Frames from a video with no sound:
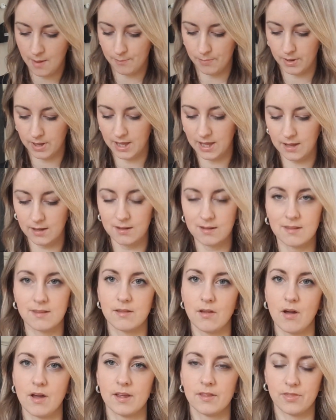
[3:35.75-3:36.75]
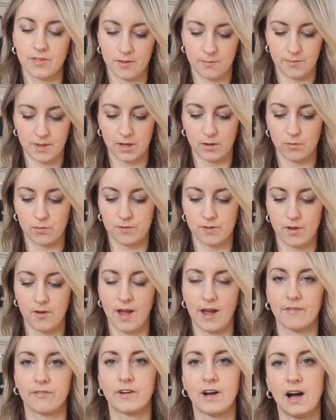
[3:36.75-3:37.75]
But inside them, they also
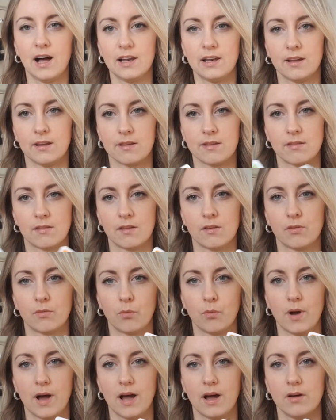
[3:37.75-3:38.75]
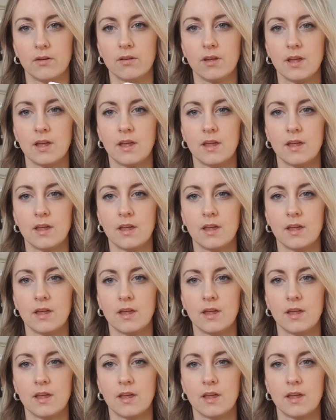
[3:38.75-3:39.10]
have colours as well.